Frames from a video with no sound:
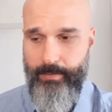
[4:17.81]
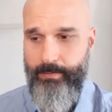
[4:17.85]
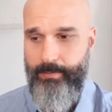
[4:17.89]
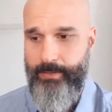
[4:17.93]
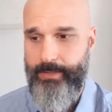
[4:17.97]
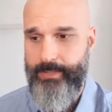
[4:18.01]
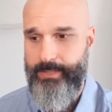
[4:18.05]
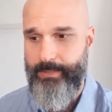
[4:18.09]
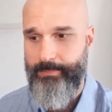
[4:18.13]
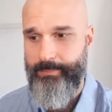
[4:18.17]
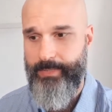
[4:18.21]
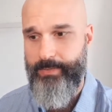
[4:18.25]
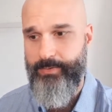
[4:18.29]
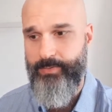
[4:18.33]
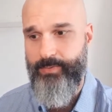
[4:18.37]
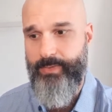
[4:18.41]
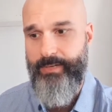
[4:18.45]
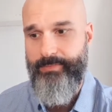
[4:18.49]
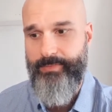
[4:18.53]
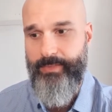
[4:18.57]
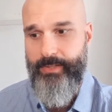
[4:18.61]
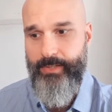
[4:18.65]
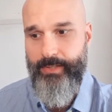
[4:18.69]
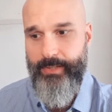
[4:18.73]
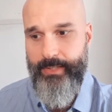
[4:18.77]
Or sometimes we
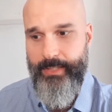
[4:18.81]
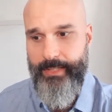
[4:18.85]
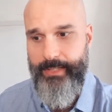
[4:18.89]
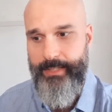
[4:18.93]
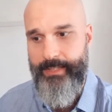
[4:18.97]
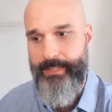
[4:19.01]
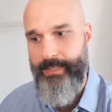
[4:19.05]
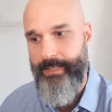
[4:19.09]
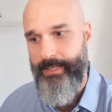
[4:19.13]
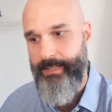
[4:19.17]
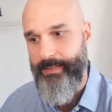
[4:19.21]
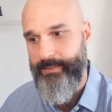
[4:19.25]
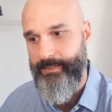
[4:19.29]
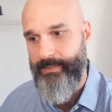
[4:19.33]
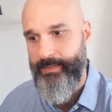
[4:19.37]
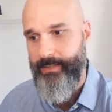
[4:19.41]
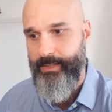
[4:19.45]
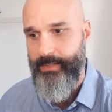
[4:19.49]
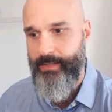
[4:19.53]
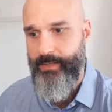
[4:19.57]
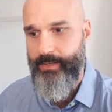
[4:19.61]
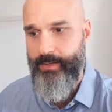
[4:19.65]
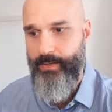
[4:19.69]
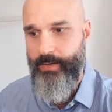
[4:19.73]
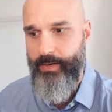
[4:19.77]
have to look at it as,
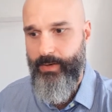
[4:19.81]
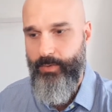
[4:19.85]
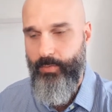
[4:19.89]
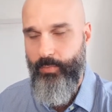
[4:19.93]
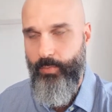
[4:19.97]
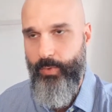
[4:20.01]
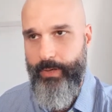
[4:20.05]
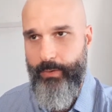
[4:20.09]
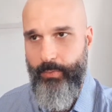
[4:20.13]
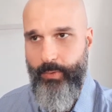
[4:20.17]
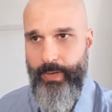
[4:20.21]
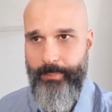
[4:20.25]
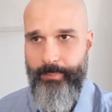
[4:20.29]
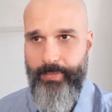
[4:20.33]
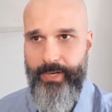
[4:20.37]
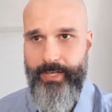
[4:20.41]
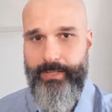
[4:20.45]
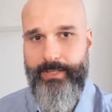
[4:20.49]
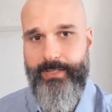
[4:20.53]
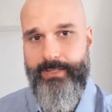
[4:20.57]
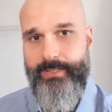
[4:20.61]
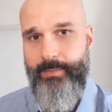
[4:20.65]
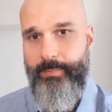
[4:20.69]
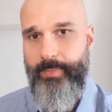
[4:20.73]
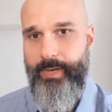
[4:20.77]
what do I
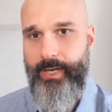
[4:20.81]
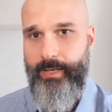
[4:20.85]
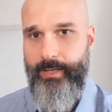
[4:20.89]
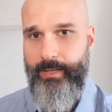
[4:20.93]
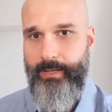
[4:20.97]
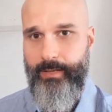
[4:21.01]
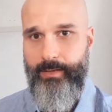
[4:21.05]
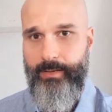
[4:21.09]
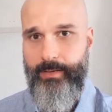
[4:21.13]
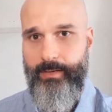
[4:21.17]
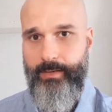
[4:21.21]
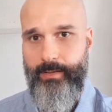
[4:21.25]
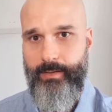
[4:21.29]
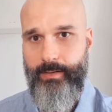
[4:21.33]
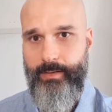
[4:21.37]
participate in?